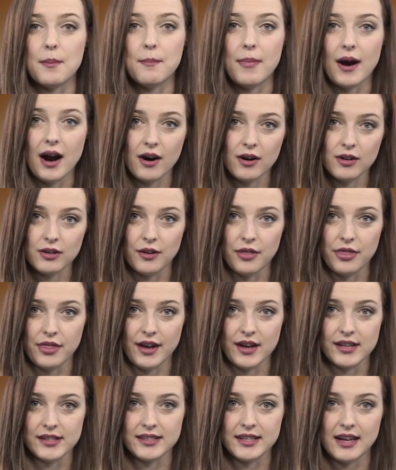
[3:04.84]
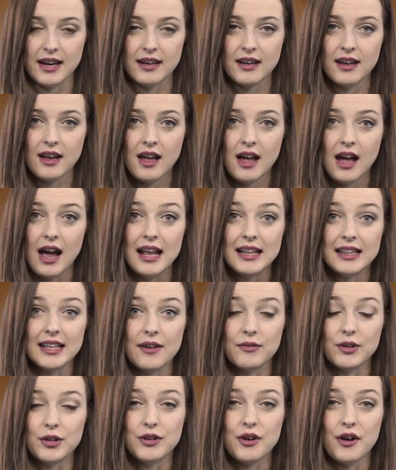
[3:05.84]
a barrel on Thursday, a
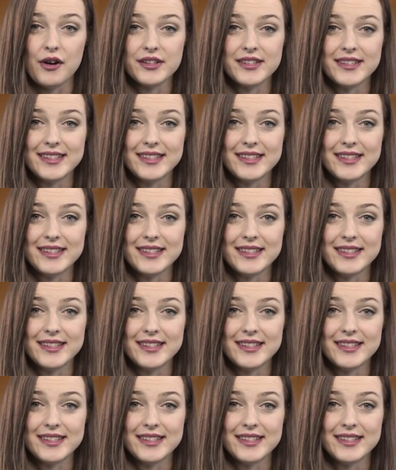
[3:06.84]
level not